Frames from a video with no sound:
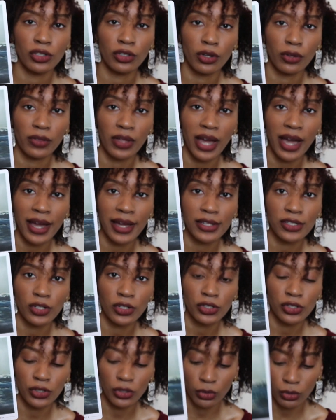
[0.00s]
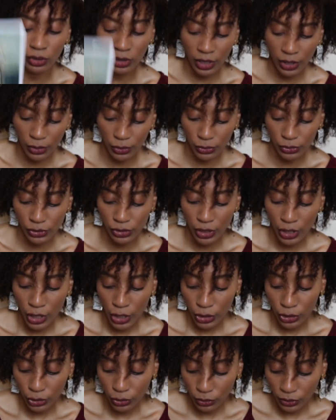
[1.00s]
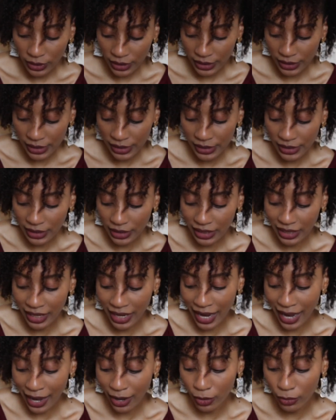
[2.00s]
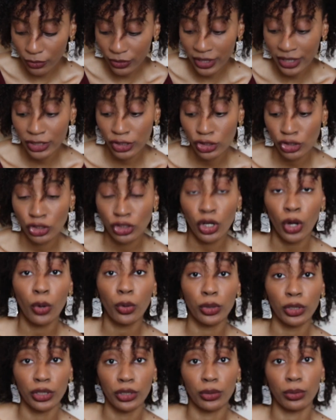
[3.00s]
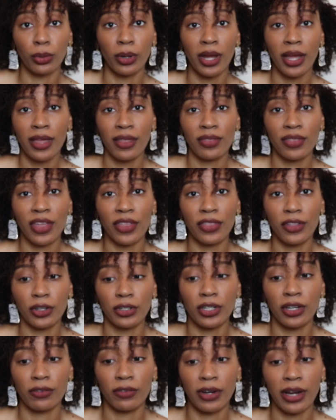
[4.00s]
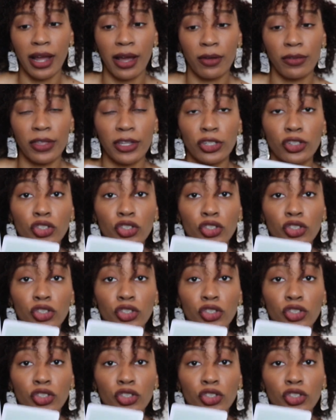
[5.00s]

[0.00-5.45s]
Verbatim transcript: you know, the eyes are still closed. You need to see how they show you that they're different, how they